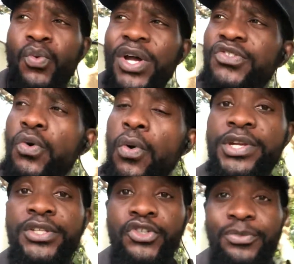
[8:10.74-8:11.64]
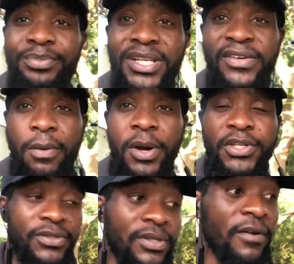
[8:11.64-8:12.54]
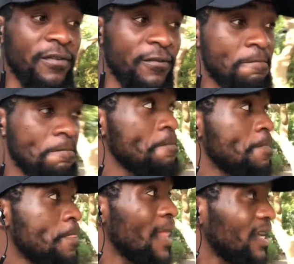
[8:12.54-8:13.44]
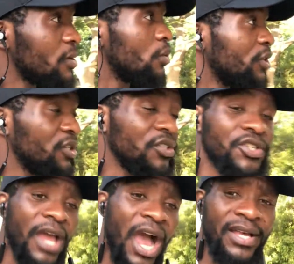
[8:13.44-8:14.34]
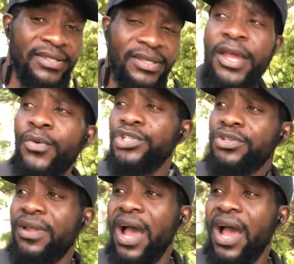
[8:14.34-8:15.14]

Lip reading: What story do you believe about yourself? That's the question you should ask. We should